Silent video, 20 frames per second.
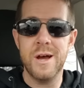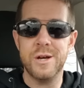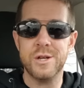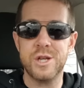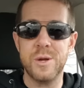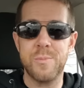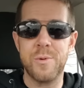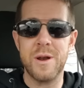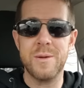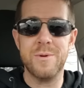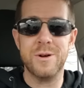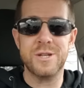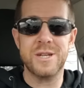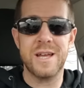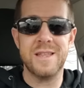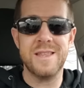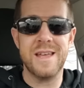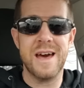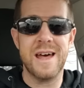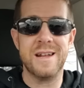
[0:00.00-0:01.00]
she pretty much
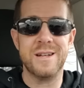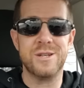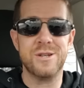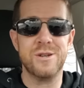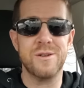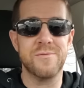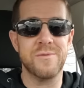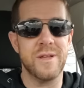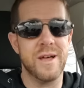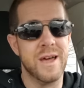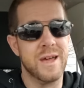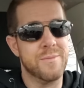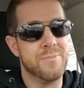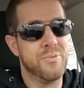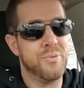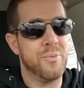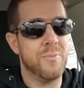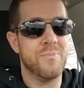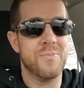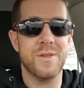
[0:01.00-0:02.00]
had the attitude of like,
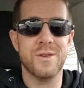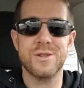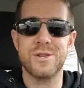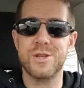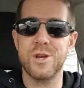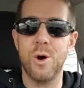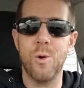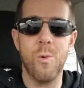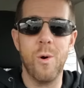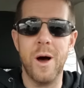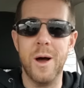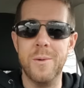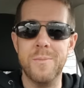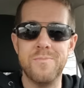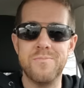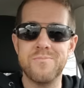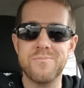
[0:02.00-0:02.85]
so what?